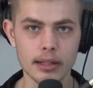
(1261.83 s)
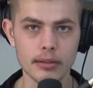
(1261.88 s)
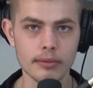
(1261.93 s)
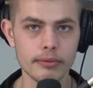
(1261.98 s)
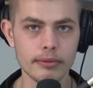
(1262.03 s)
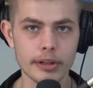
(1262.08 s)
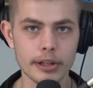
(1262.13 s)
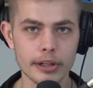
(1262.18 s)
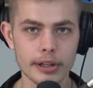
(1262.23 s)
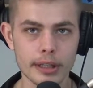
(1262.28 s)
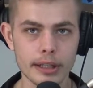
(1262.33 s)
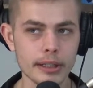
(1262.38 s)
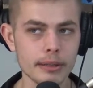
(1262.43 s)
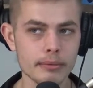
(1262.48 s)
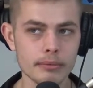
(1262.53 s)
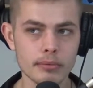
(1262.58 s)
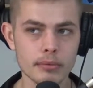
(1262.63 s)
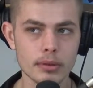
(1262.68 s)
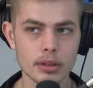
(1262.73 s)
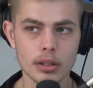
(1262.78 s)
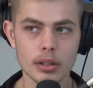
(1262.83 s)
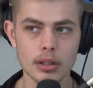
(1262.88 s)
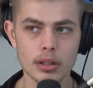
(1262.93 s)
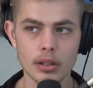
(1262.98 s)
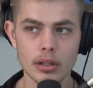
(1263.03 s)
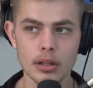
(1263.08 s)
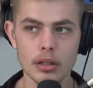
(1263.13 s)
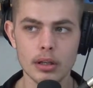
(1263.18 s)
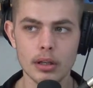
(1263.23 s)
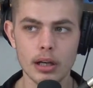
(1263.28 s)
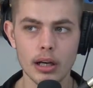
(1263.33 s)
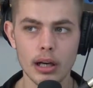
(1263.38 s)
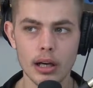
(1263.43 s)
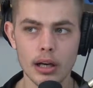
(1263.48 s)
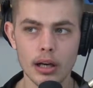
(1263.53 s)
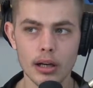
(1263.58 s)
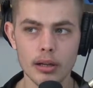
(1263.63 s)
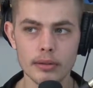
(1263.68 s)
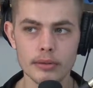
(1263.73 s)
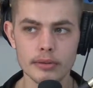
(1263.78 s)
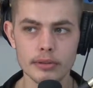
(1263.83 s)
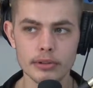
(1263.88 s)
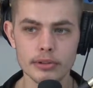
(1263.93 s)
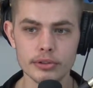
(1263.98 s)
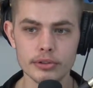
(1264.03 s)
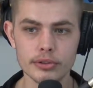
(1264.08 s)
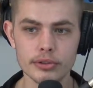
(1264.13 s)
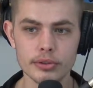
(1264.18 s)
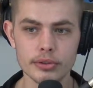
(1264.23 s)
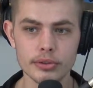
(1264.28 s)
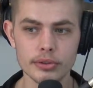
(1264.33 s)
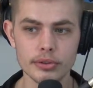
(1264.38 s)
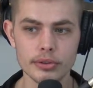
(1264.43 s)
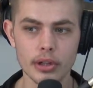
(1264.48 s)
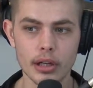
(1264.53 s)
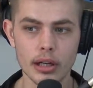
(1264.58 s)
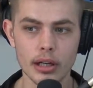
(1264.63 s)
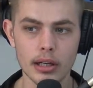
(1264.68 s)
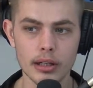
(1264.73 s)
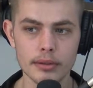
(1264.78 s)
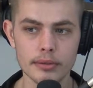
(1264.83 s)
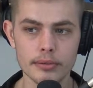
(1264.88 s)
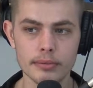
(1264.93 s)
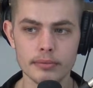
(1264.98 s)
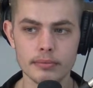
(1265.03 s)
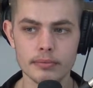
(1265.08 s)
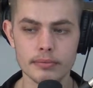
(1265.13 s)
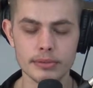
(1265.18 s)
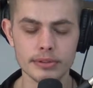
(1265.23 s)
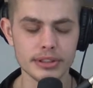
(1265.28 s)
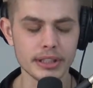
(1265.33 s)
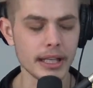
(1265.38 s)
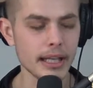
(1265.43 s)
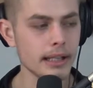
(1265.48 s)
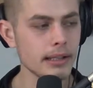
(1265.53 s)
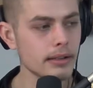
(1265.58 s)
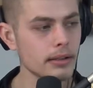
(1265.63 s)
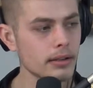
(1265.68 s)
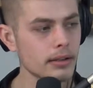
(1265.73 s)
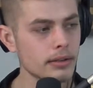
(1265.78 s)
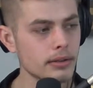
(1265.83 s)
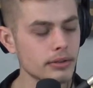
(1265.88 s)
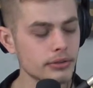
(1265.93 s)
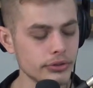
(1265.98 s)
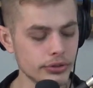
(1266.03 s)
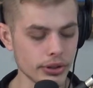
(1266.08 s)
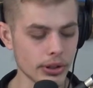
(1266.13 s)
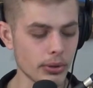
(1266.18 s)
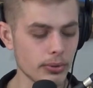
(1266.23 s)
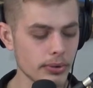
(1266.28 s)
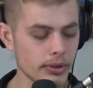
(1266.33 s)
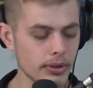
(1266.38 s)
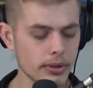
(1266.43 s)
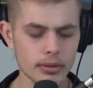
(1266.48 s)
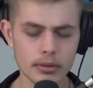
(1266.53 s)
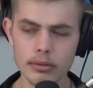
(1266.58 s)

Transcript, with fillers: a very uh uh zaned, zoned.